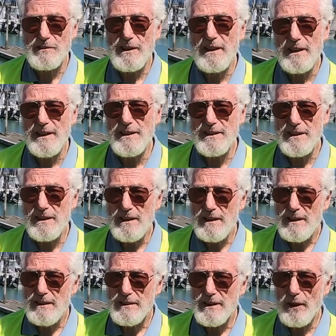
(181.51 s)
right.
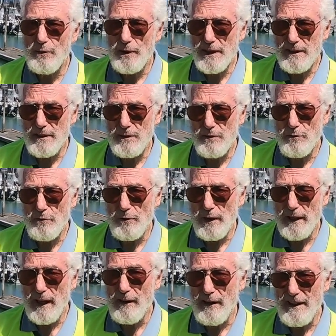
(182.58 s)
So we
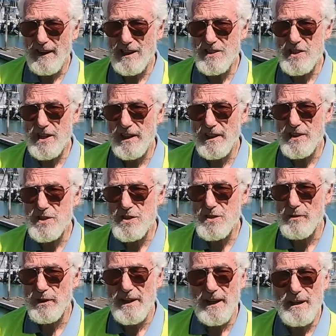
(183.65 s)
lowered our sights
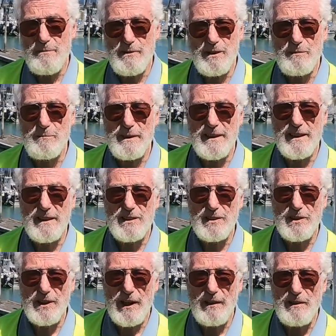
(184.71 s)
to a neighbouring peak
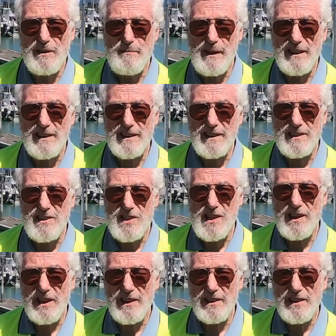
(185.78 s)
called Kori Bandaka,
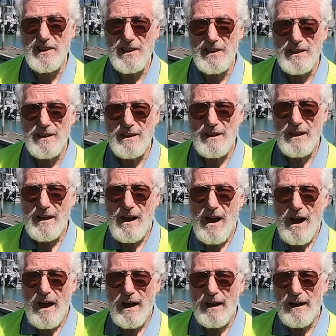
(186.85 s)

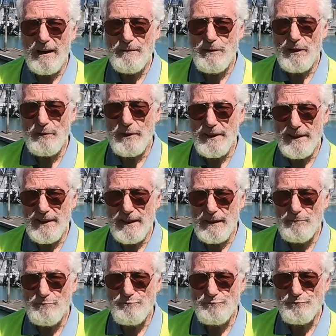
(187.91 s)
but we
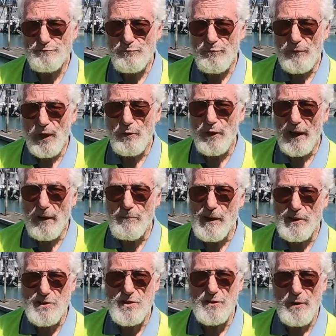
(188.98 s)
got
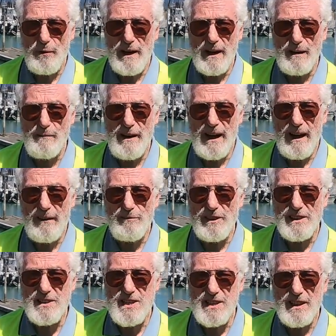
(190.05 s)
most of the way up that,
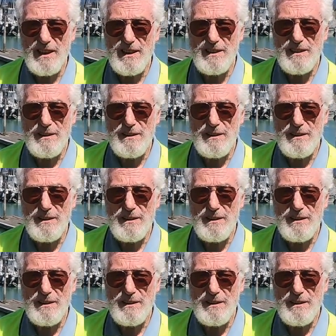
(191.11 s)
but